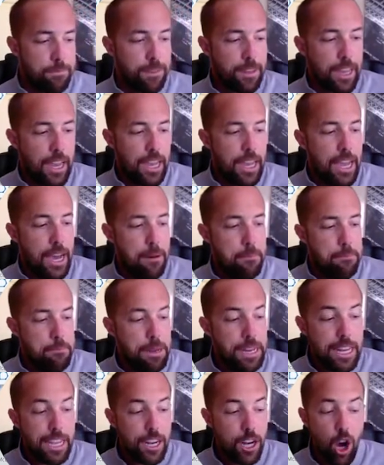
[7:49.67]
Okay, uh,
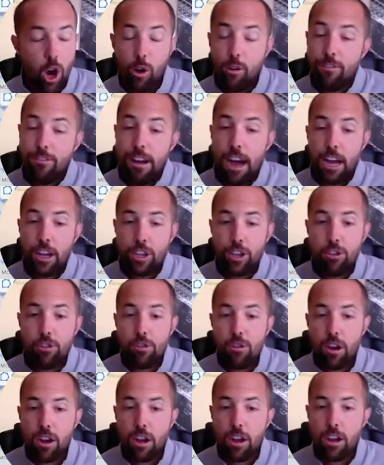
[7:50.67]
median home
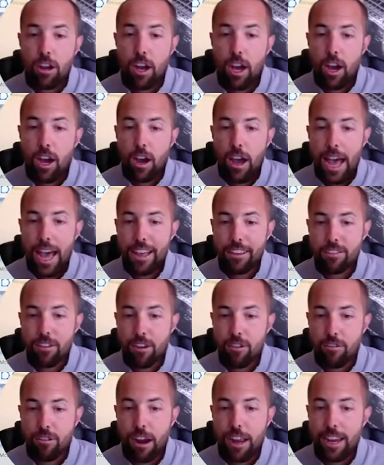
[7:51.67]
value uh, as
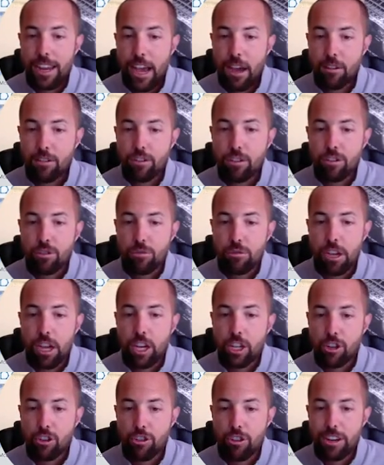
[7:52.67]
of right now is three
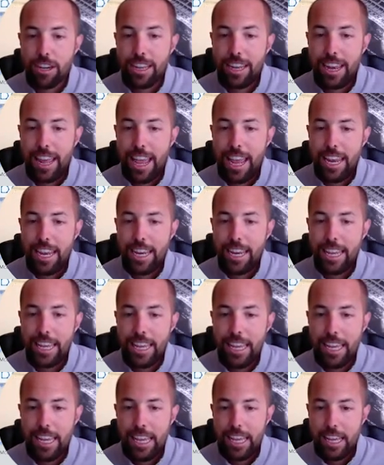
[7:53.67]
hundred
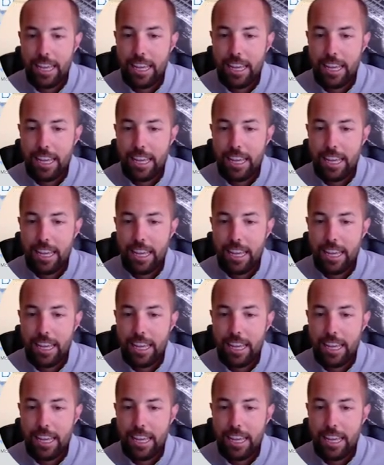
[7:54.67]
eighty.